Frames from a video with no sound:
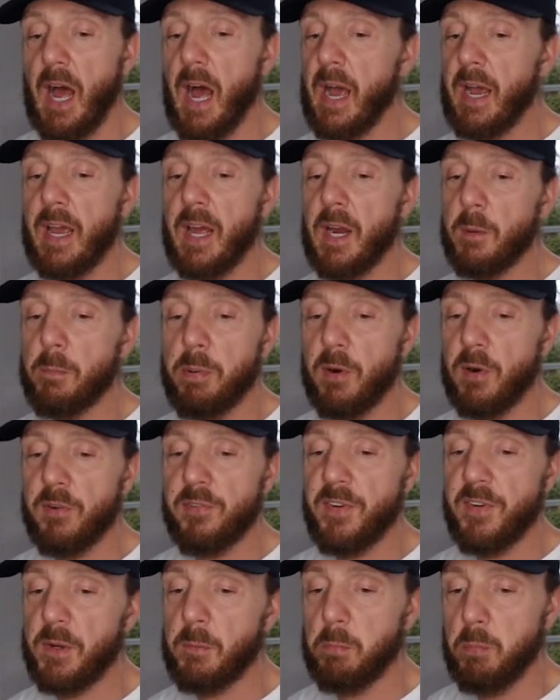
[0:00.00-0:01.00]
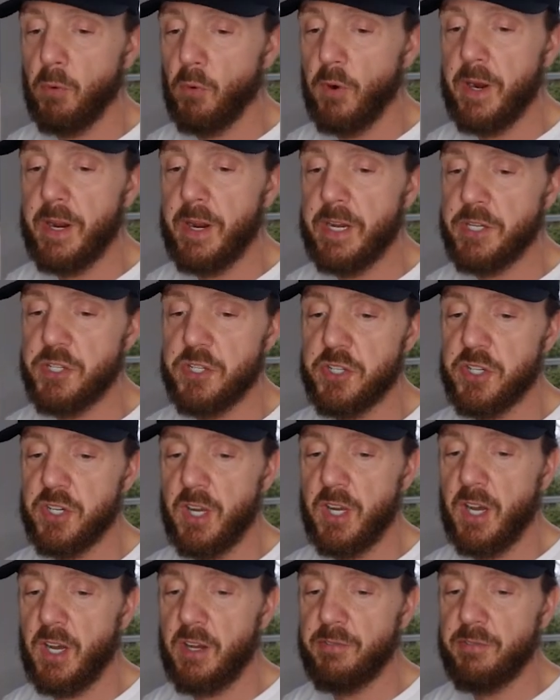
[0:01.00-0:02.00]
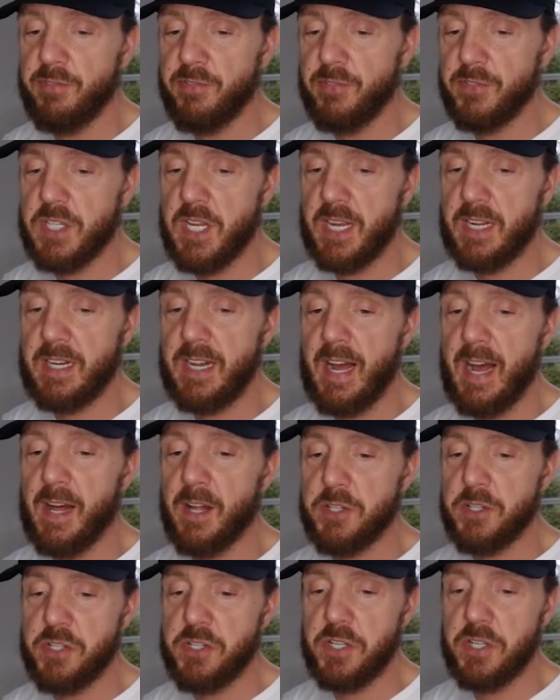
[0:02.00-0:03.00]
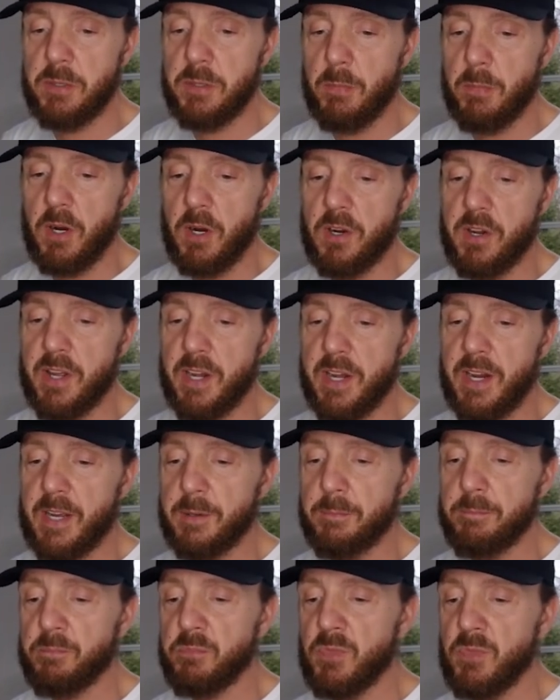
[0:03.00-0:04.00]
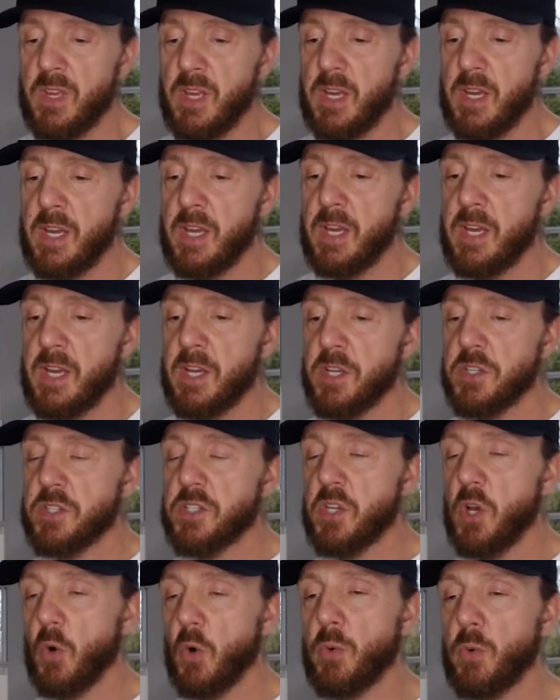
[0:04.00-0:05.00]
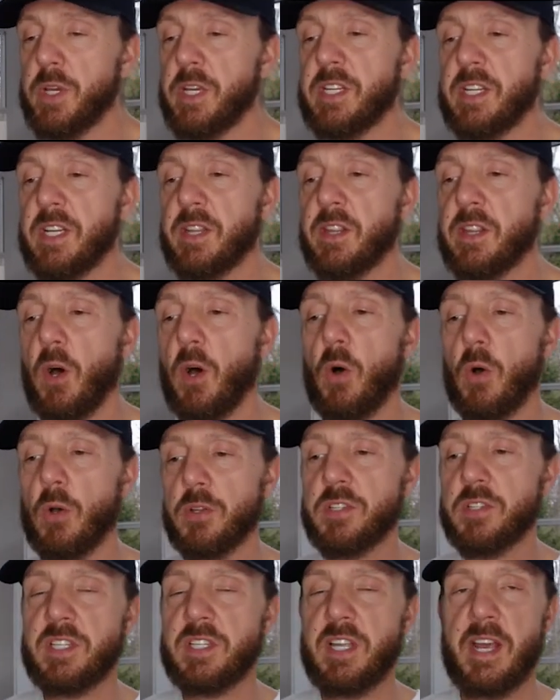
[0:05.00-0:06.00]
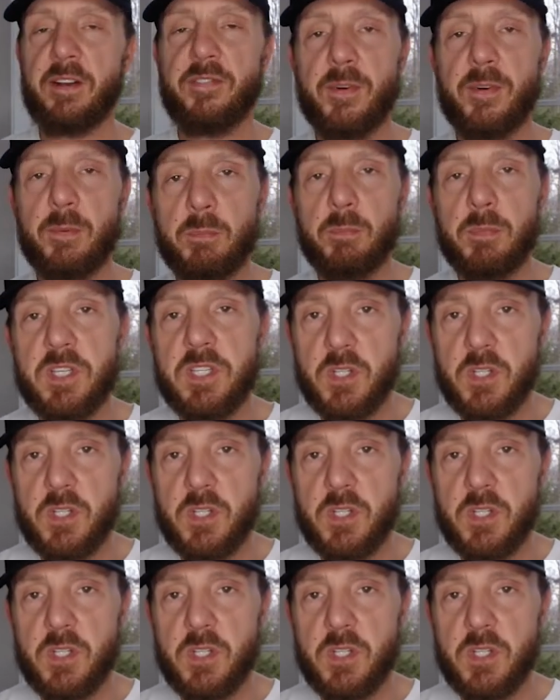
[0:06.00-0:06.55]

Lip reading: I got a perfect bridge of technology to marketing. So we did the whole Safe from the